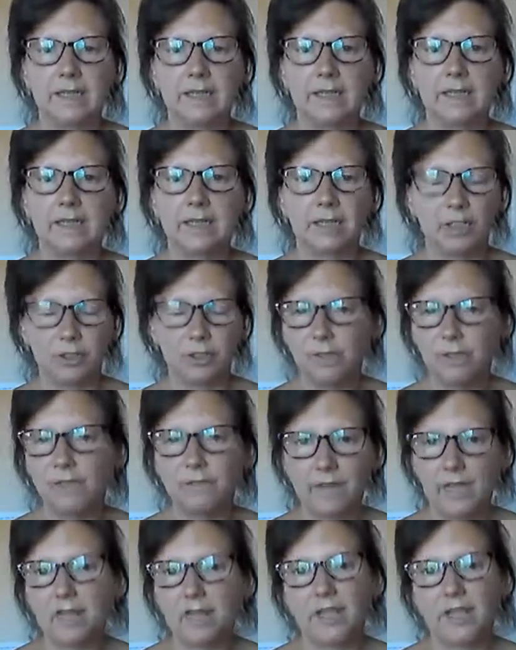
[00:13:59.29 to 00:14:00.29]
and it does
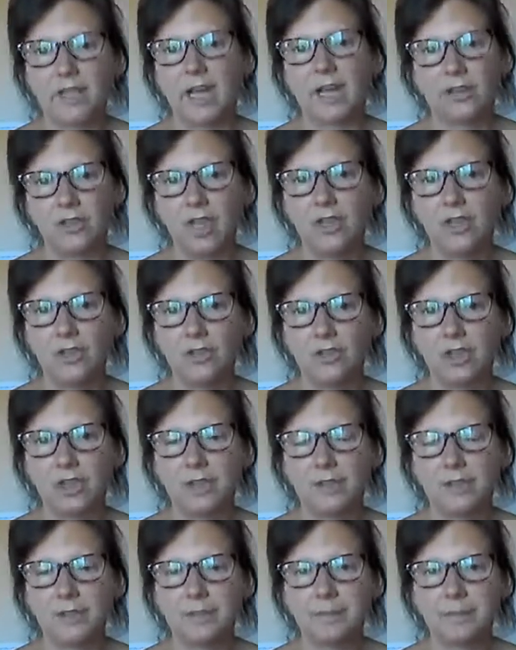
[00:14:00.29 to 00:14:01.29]
affect your
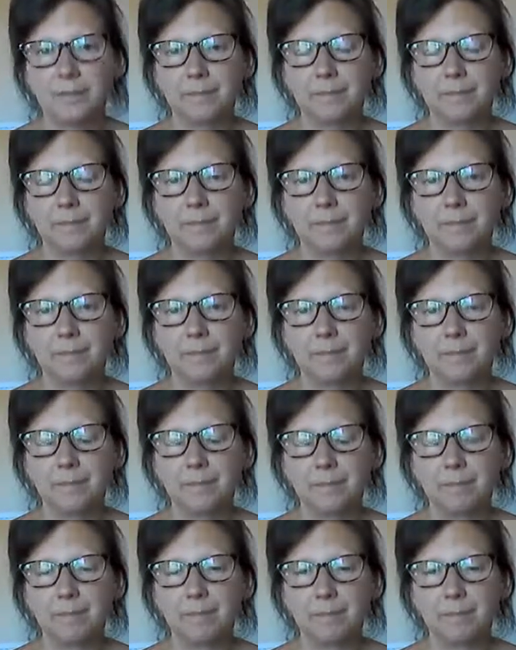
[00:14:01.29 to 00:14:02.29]
digestion.
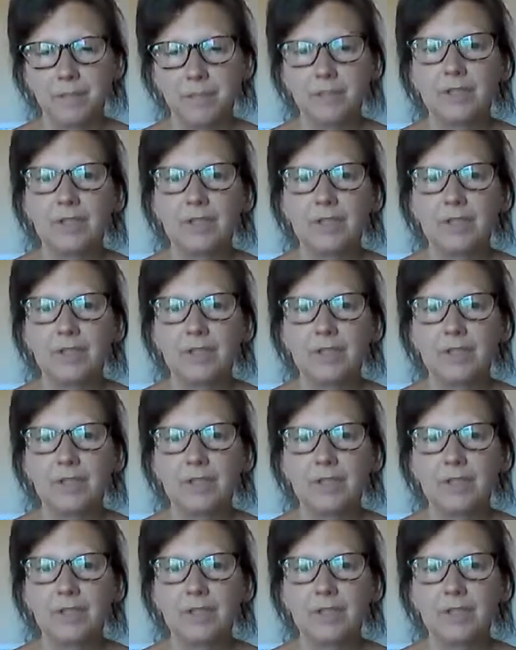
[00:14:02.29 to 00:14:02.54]
But